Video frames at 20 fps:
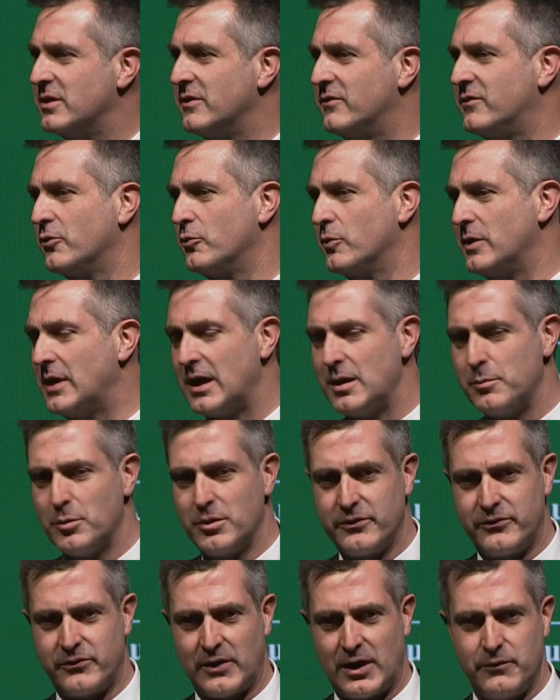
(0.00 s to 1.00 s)
is to enable
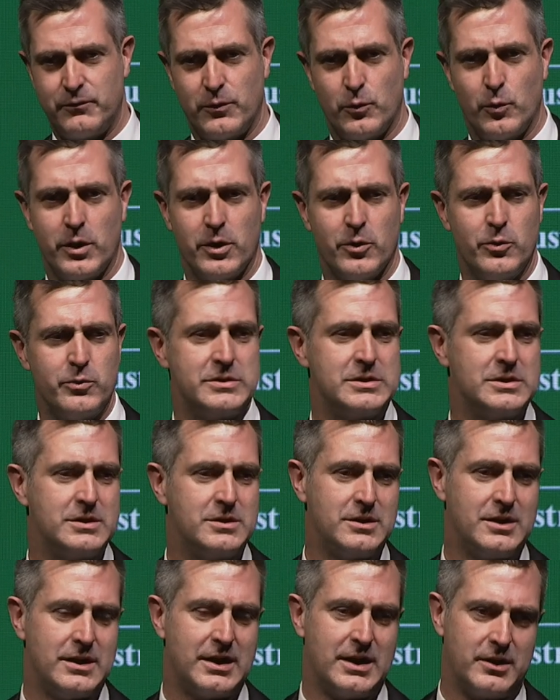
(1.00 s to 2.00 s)
a safer world,
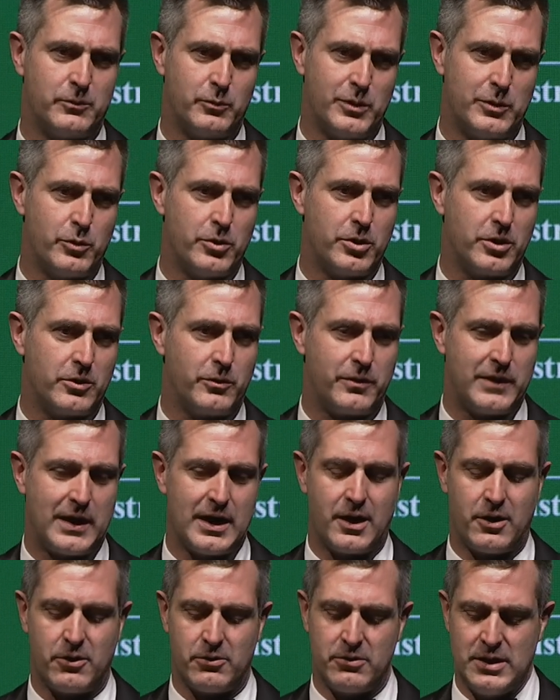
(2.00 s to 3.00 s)
and we work with
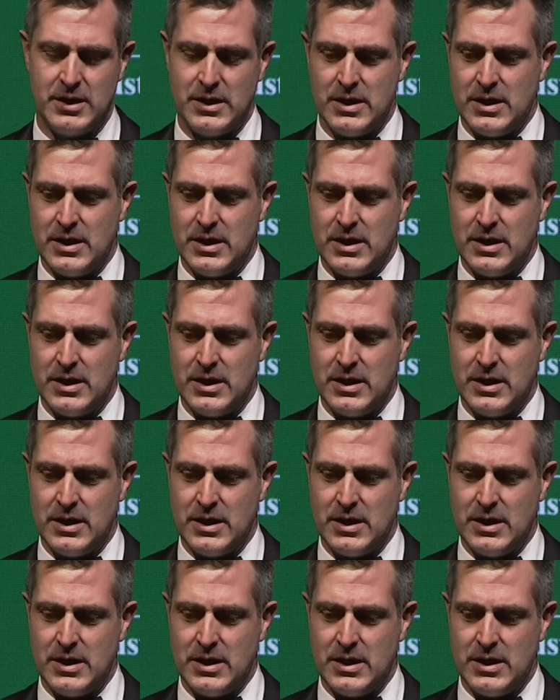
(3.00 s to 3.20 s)
our